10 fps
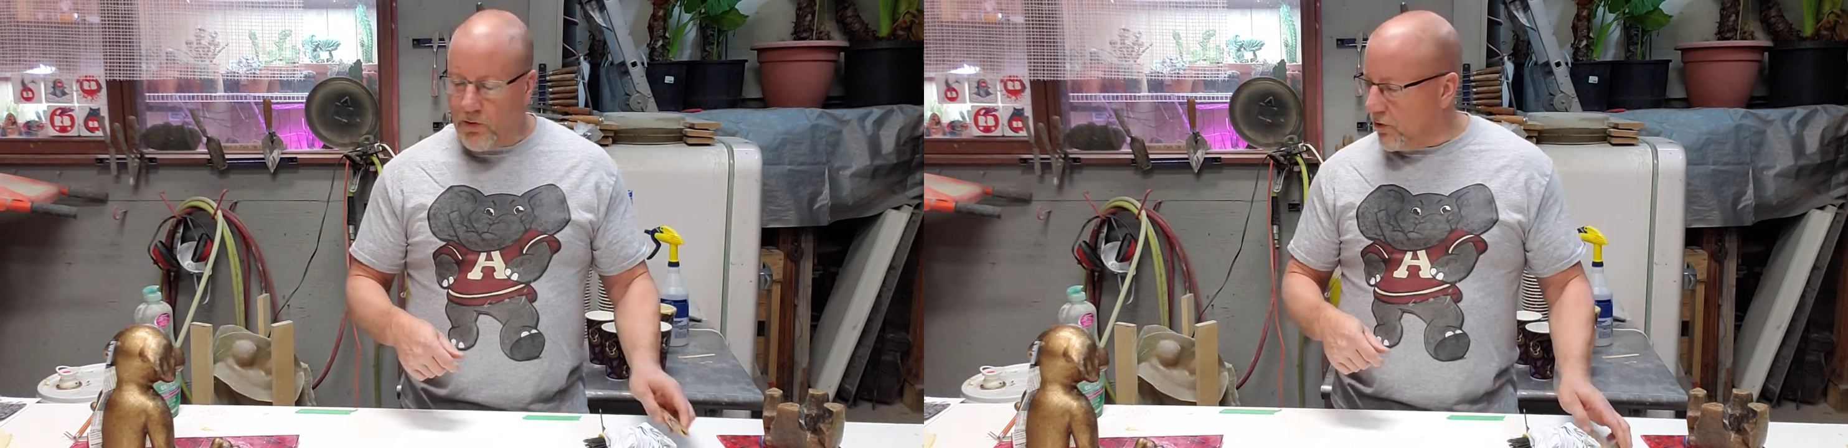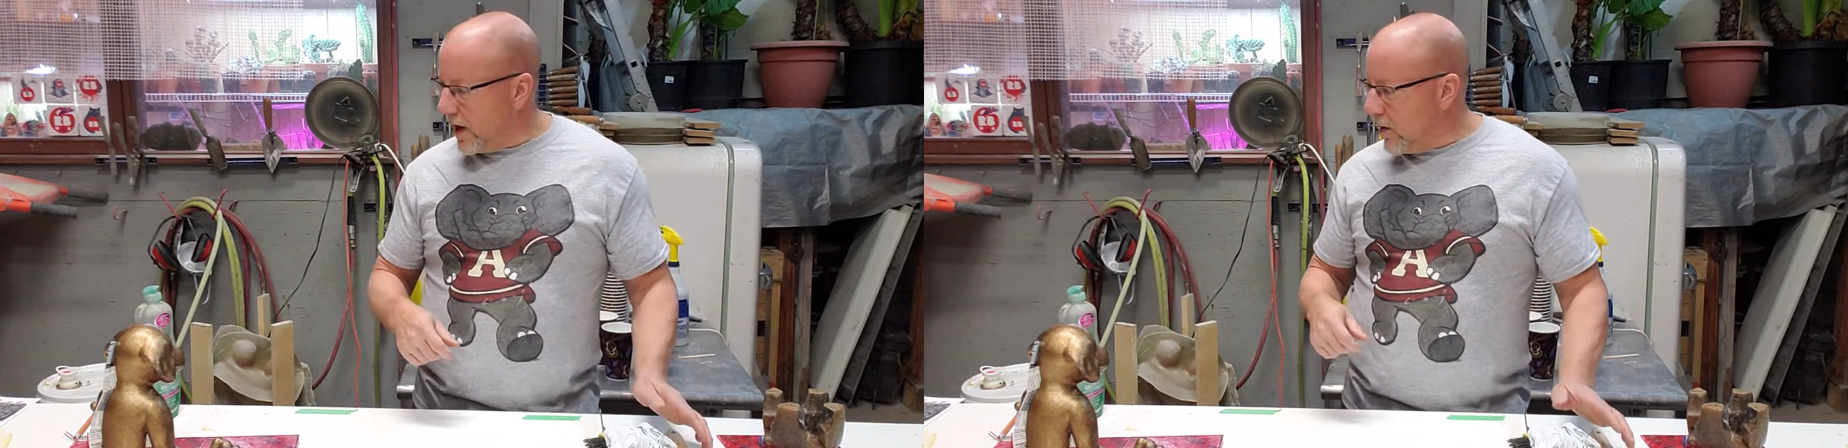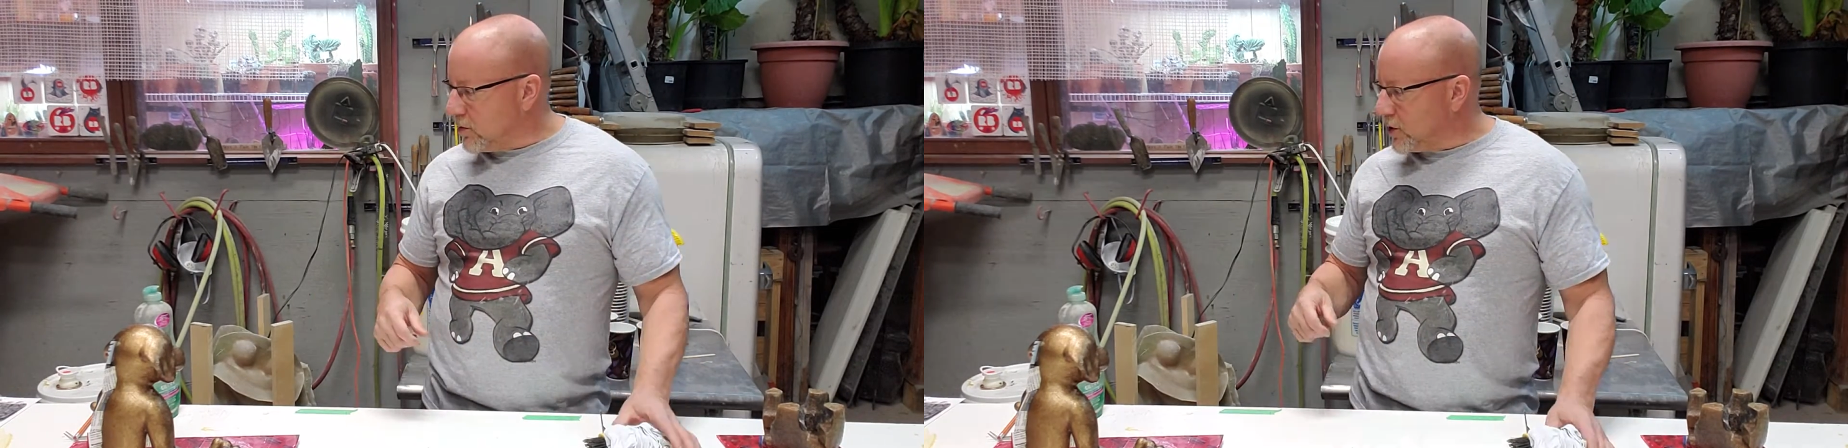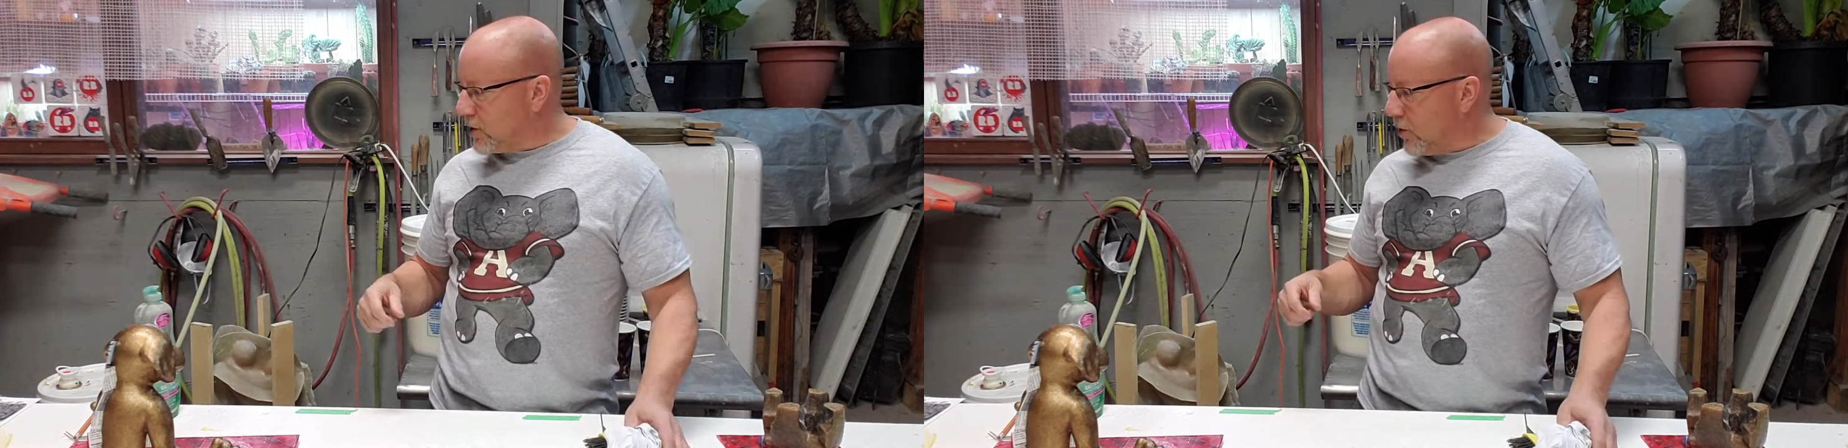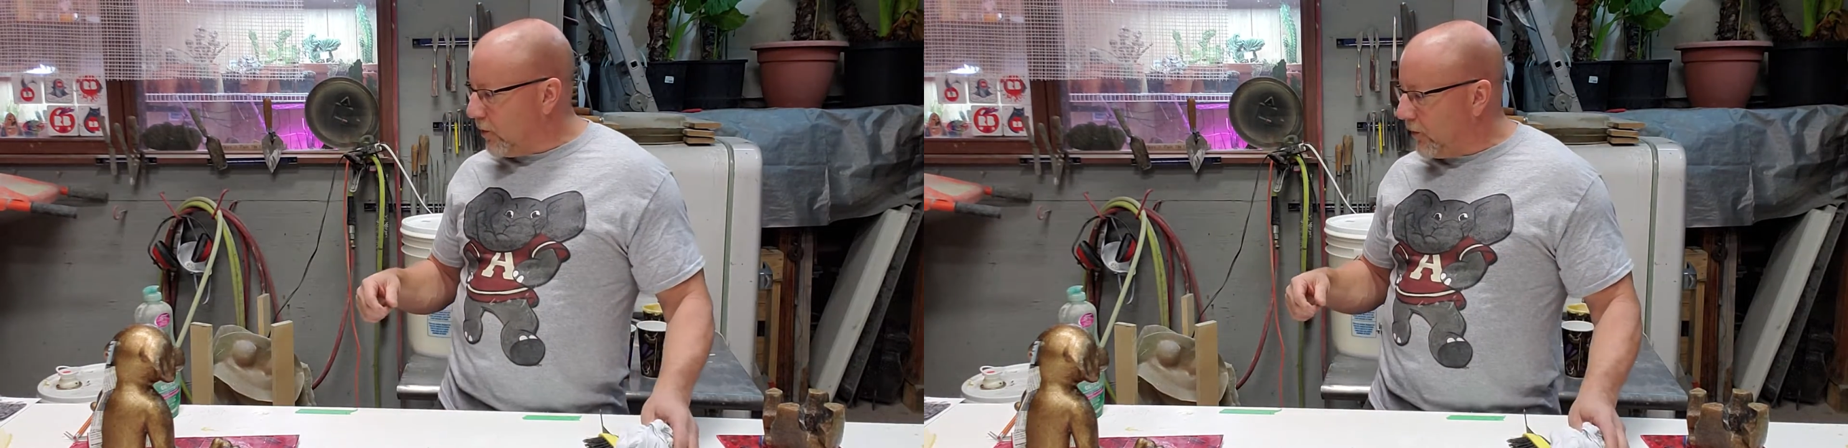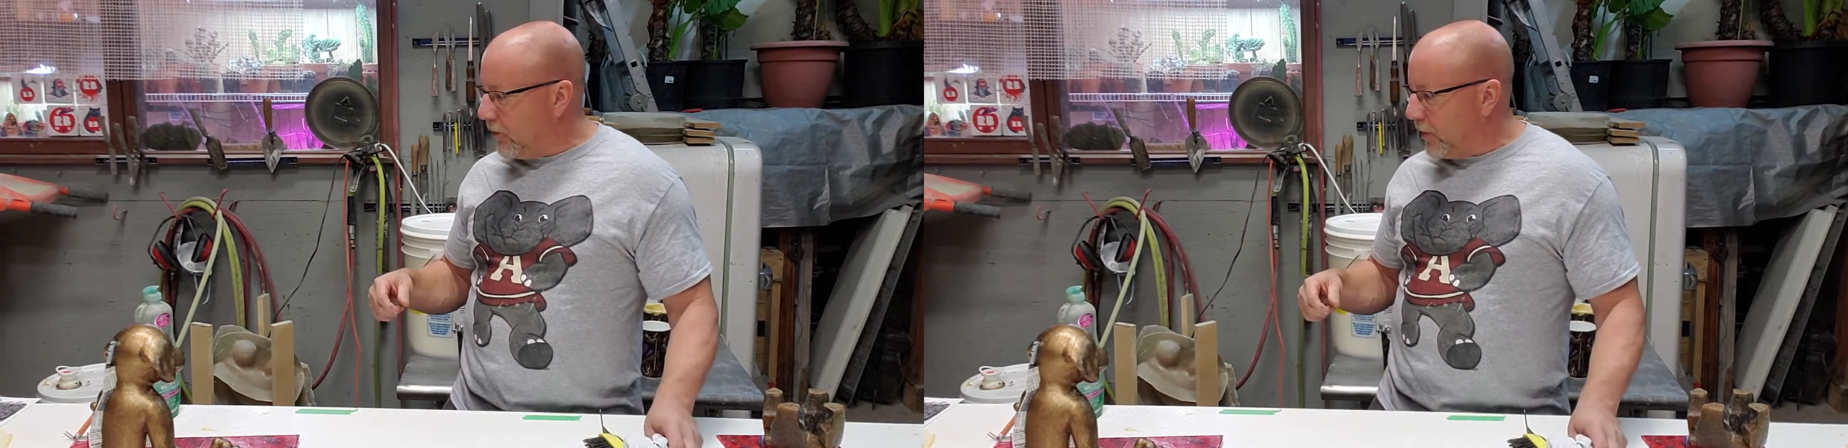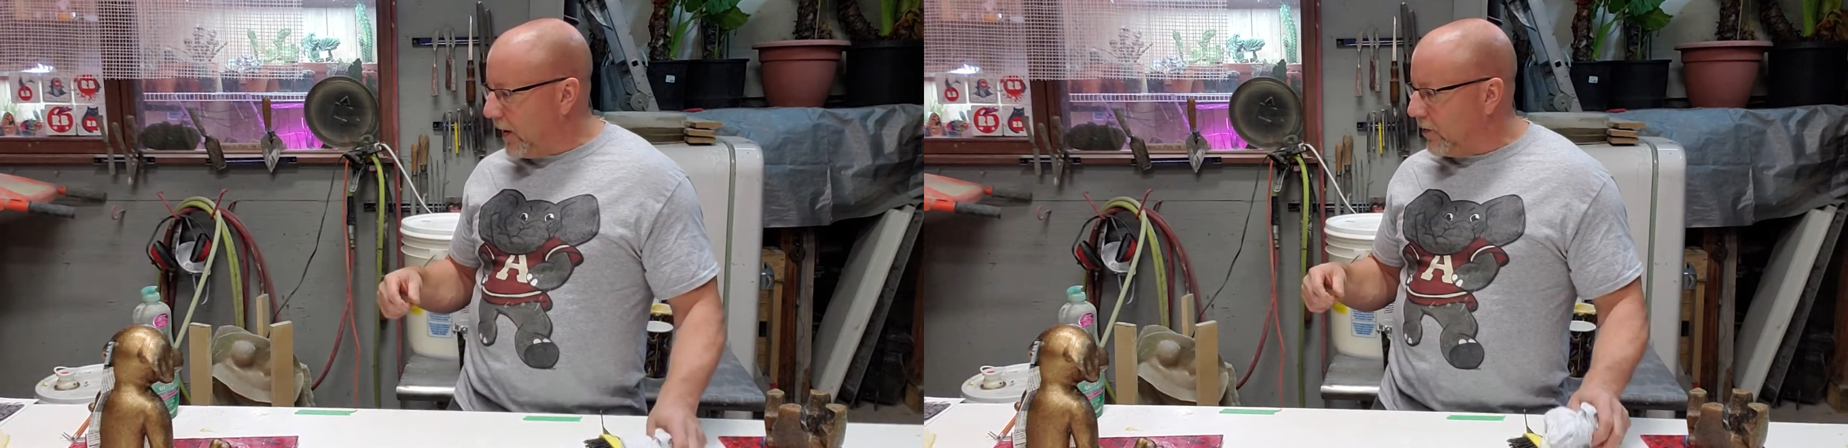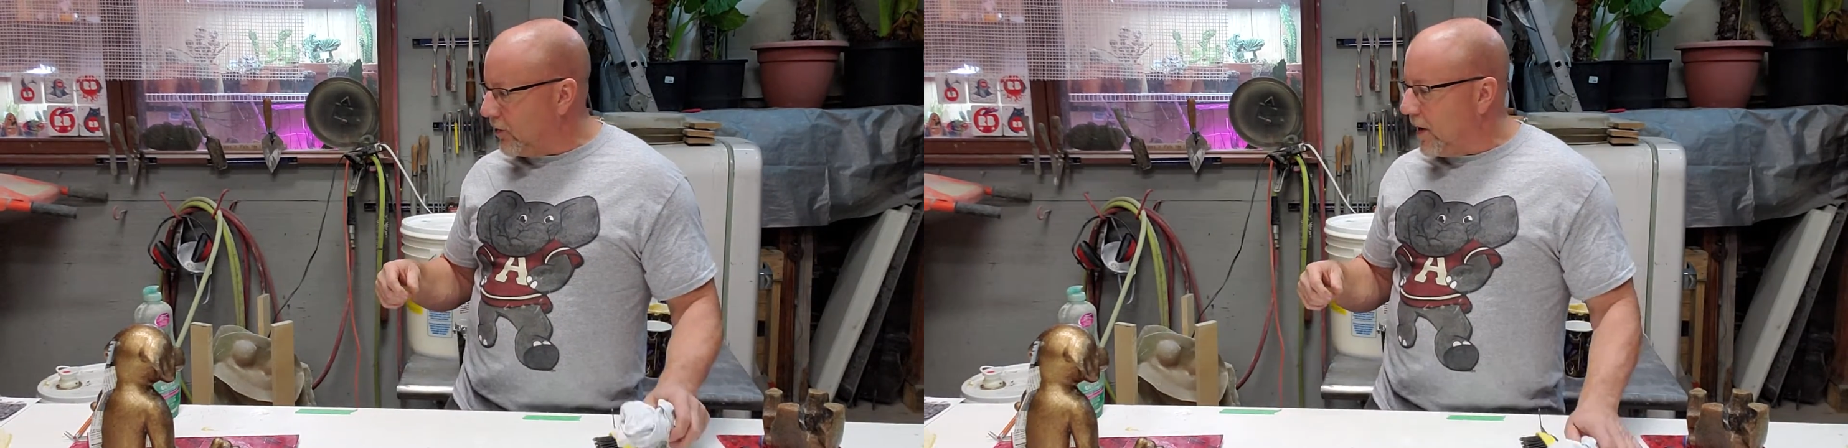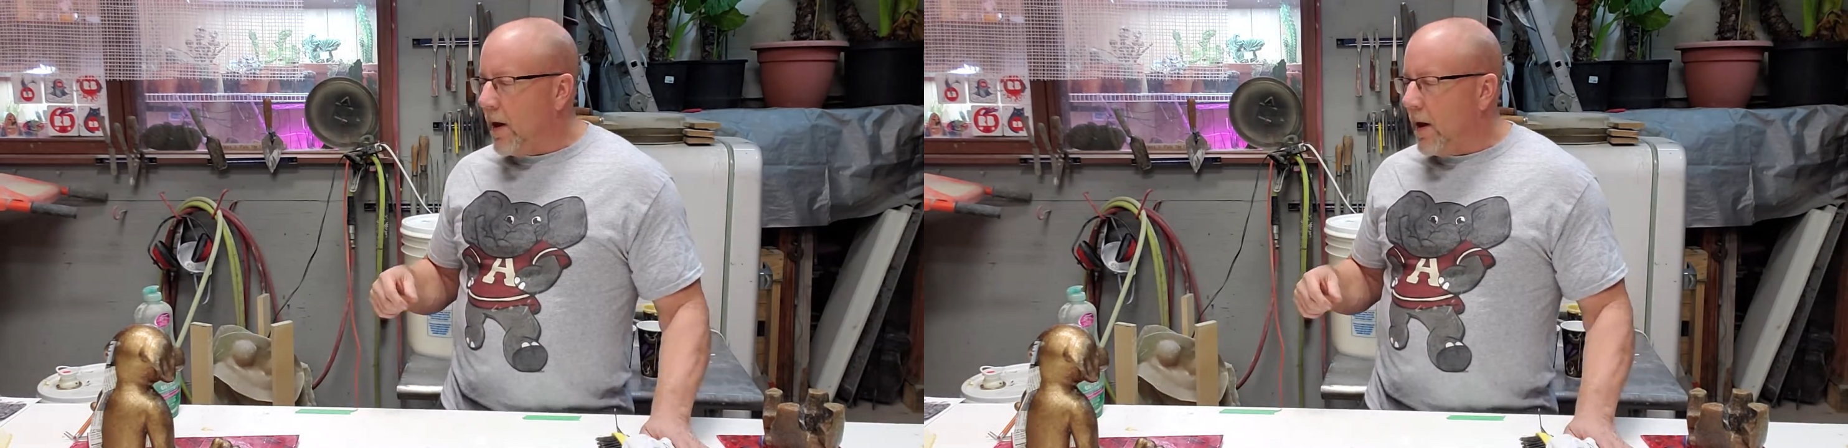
So now we'll just go to a few things.